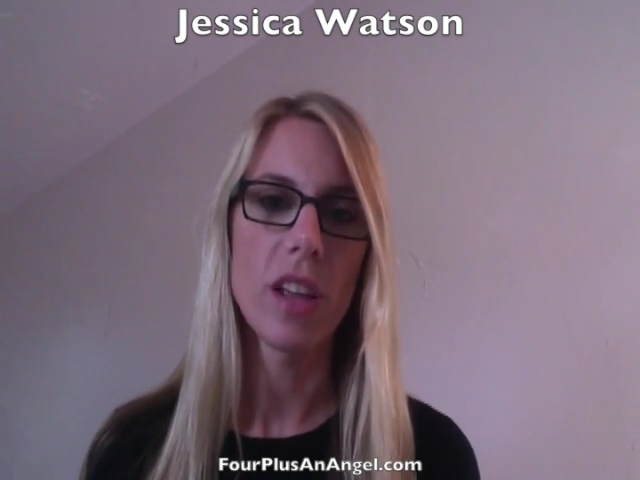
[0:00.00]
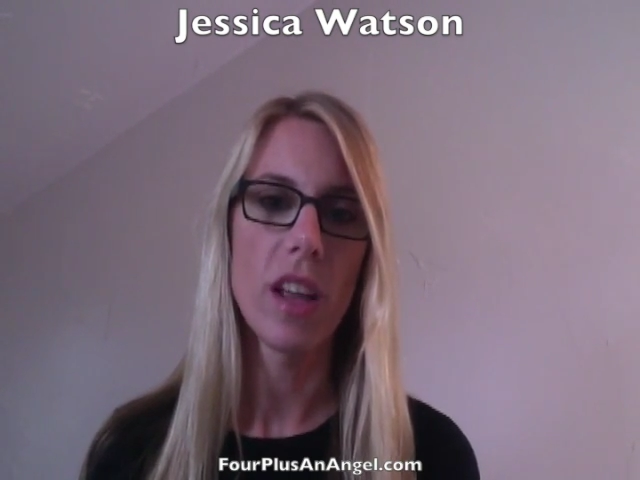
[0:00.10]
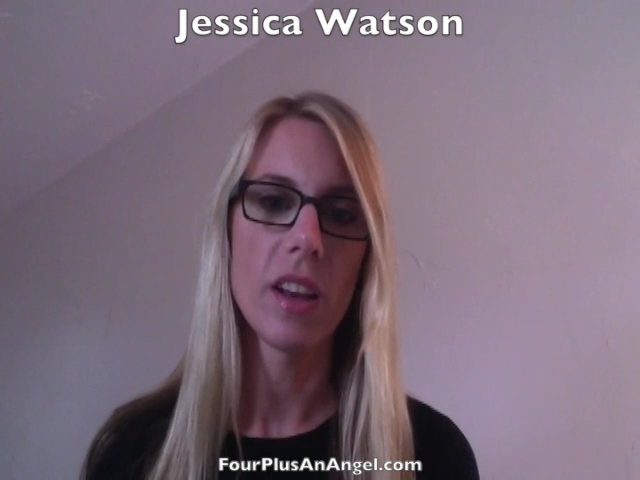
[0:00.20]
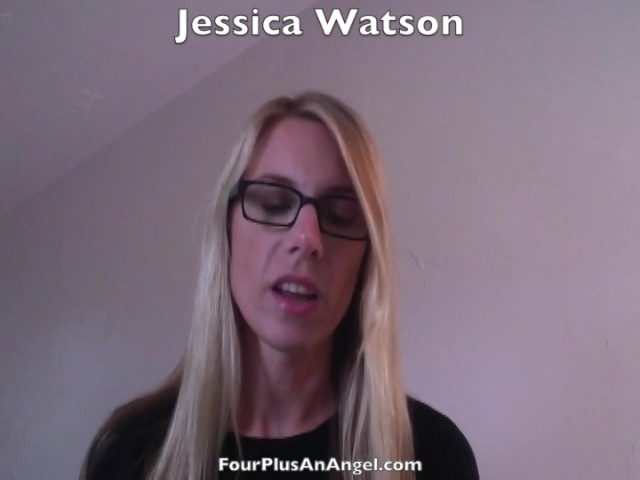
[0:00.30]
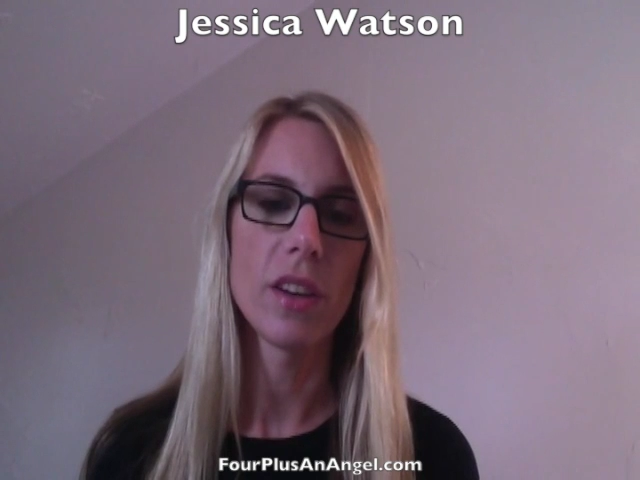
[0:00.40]

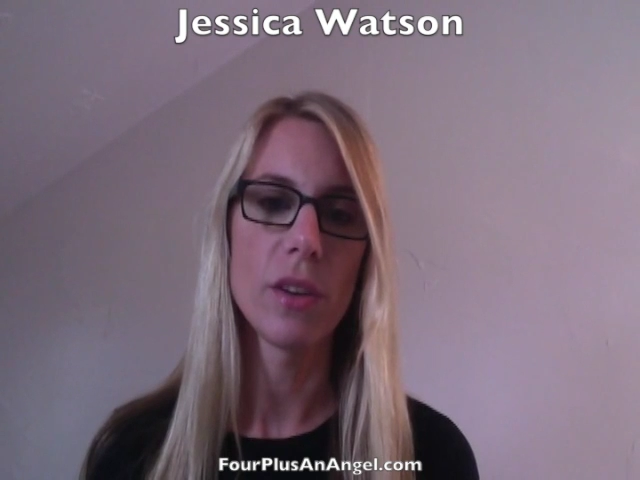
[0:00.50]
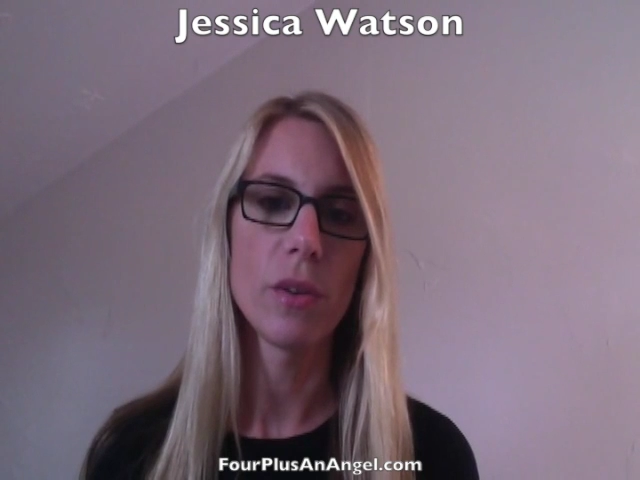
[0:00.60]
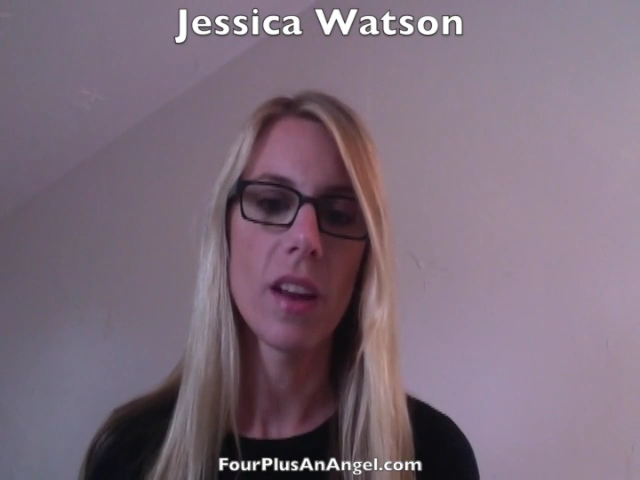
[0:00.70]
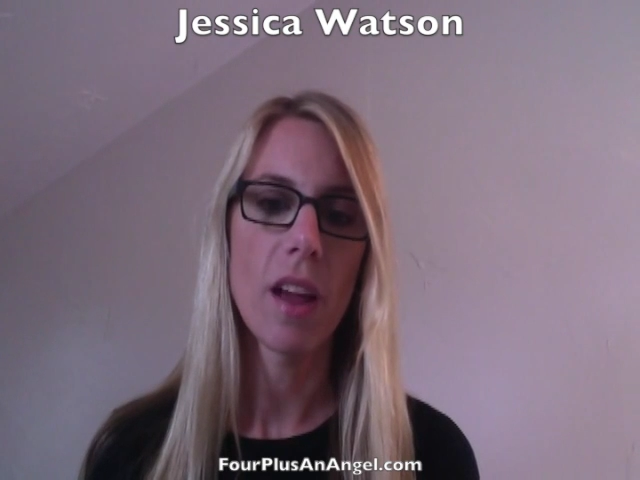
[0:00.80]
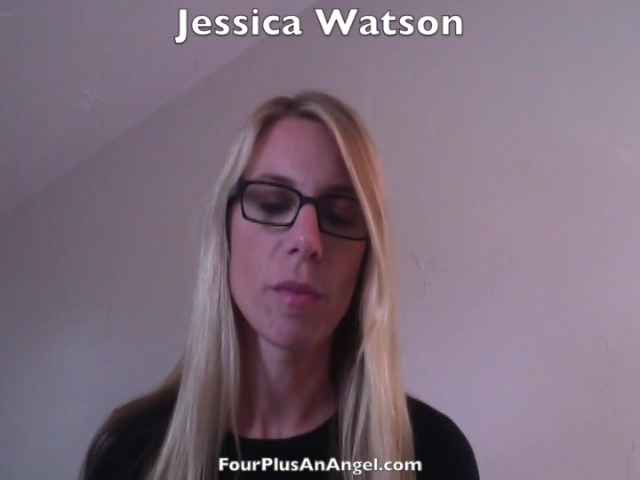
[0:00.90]
And I
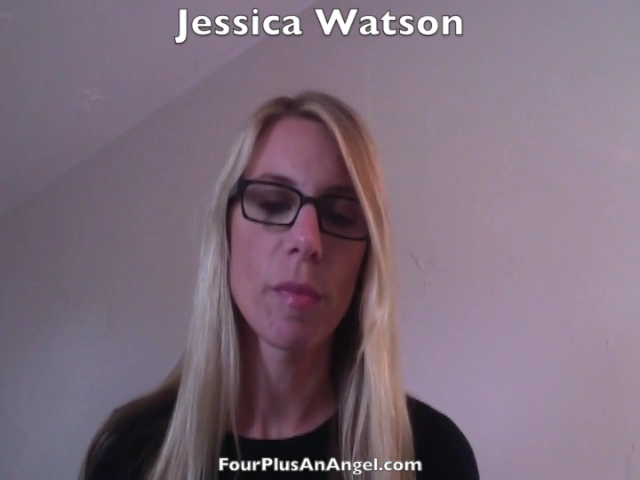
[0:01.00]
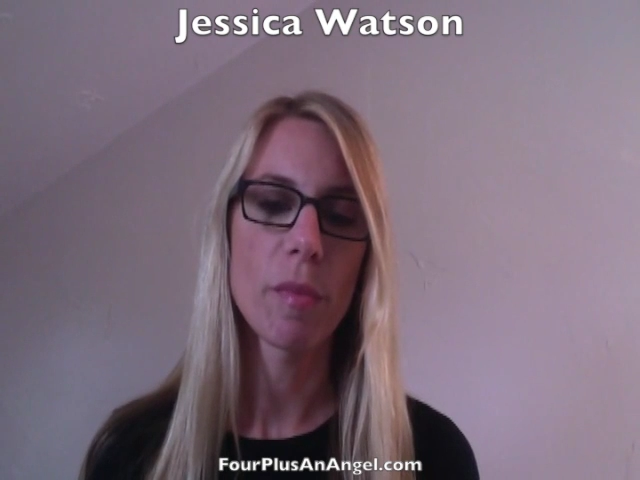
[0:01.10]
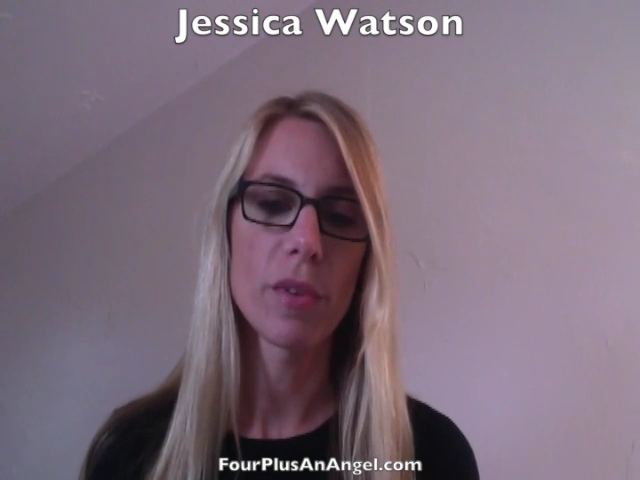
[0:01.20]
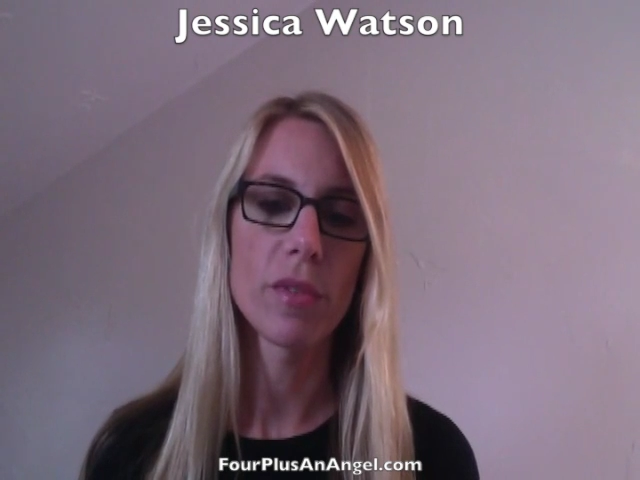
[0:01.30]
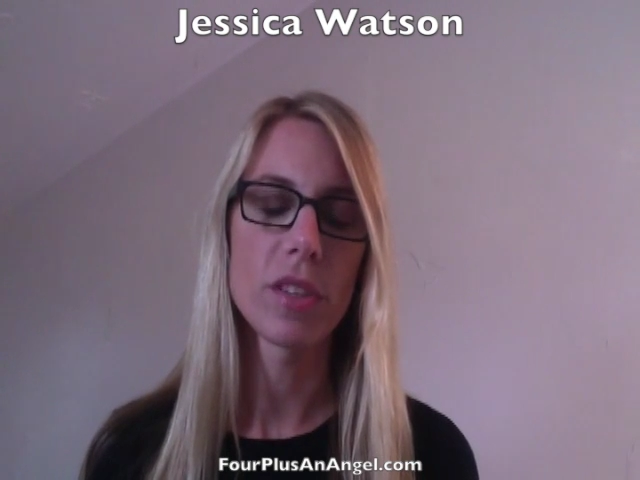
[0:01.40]
knew. I
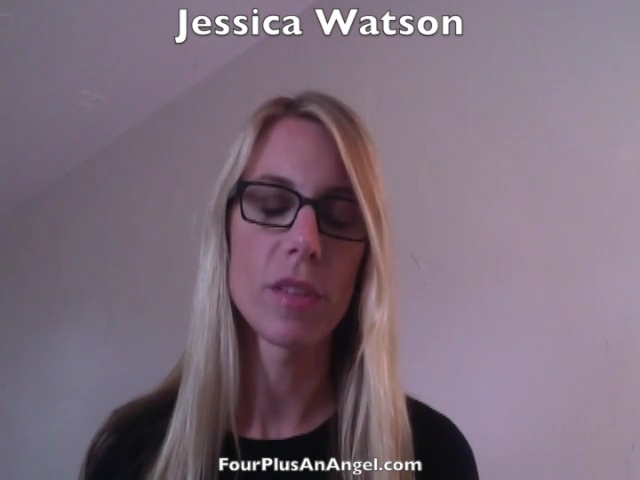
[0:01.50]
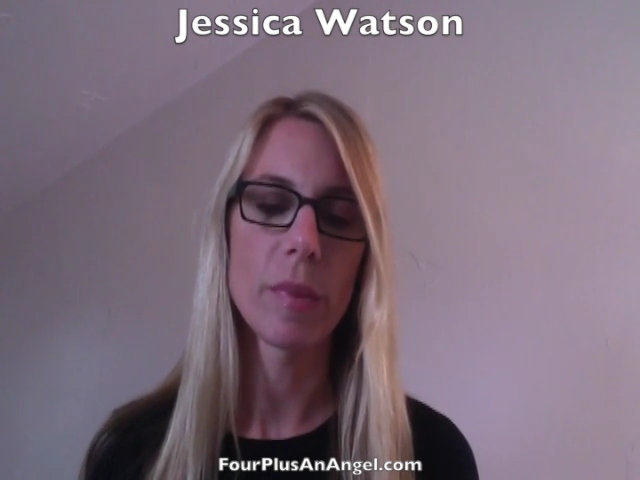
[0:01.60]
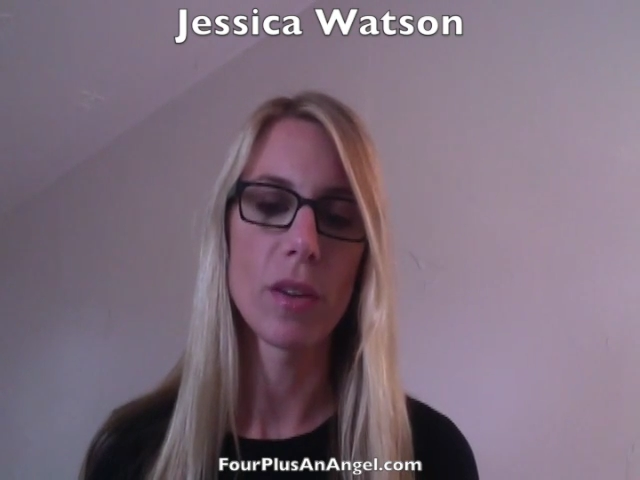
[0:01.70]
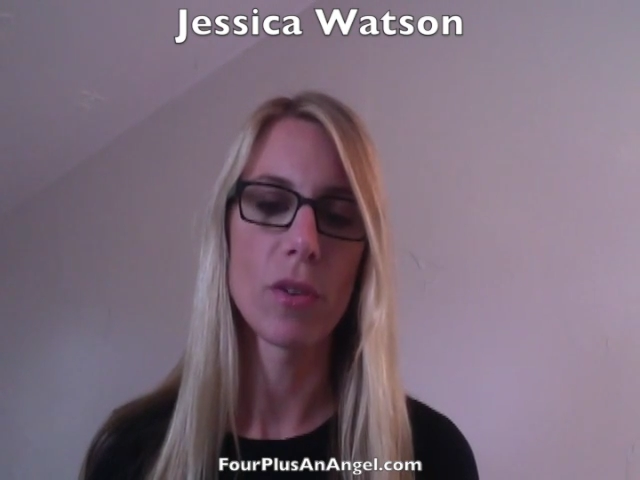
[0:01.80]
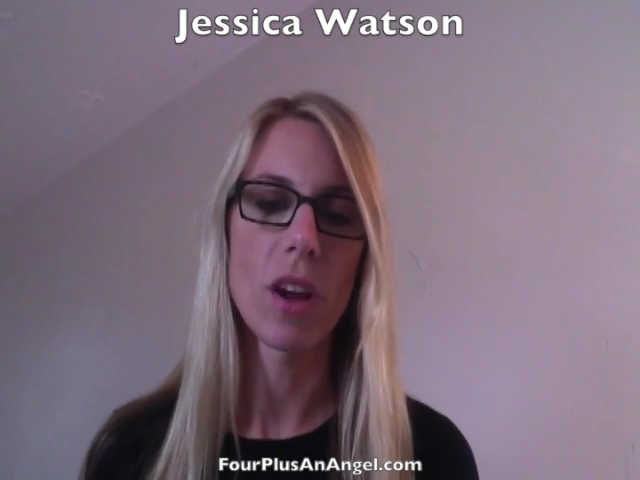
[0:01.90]
remember just
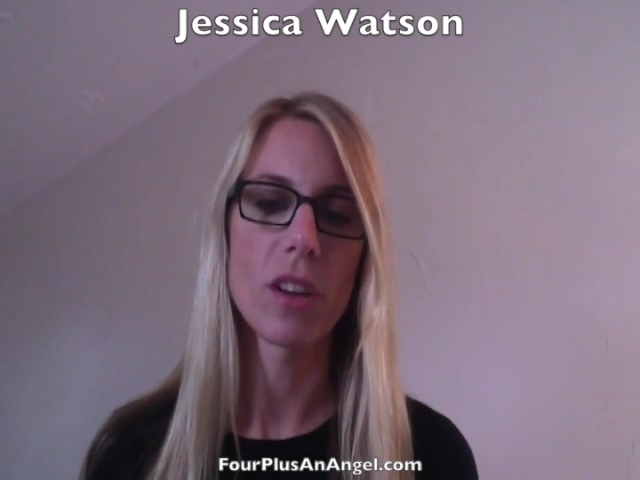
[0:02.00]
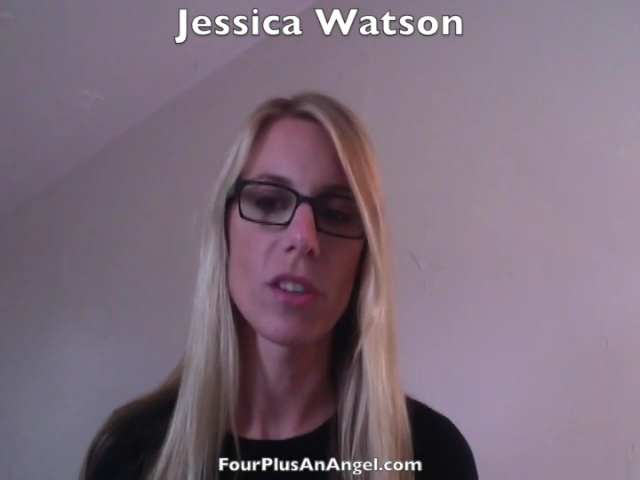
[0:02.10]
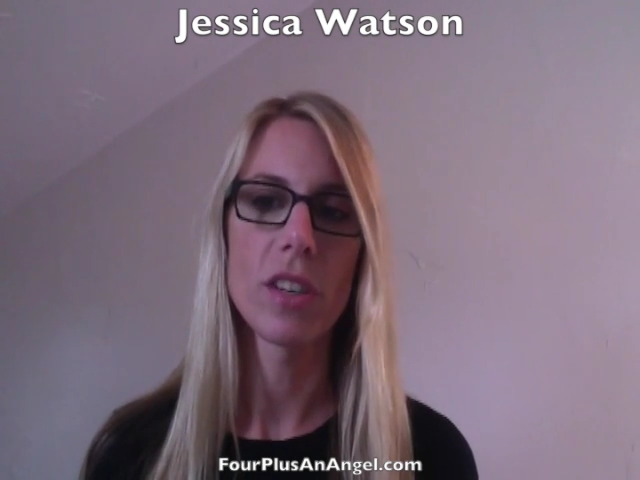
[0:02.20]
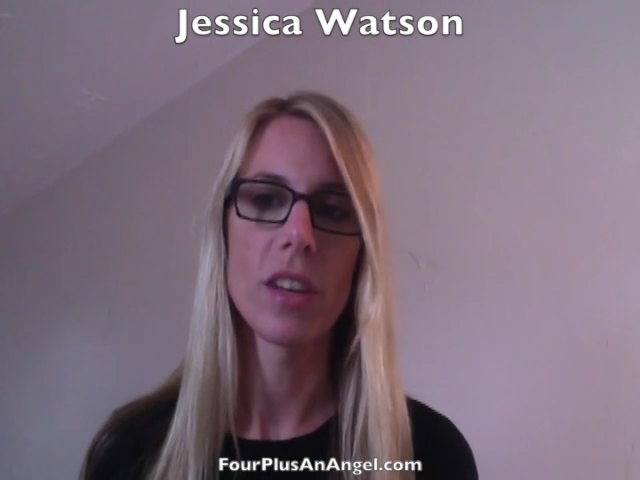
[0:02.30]
being crushed,